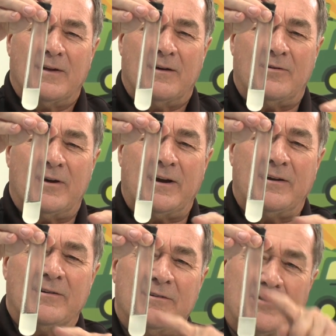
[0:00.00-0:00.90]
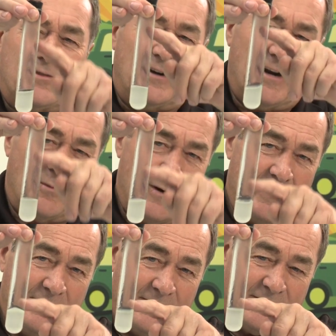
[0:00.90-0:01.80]
Okay? Just a little
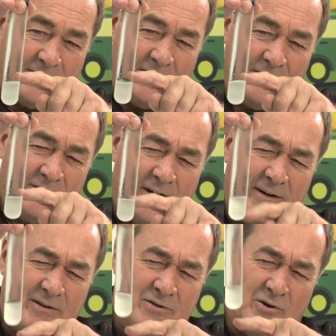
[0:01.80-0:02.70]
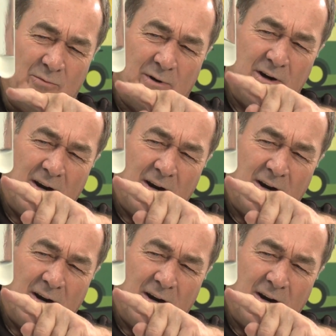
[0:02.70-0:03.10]
bit, still on the side of the tube,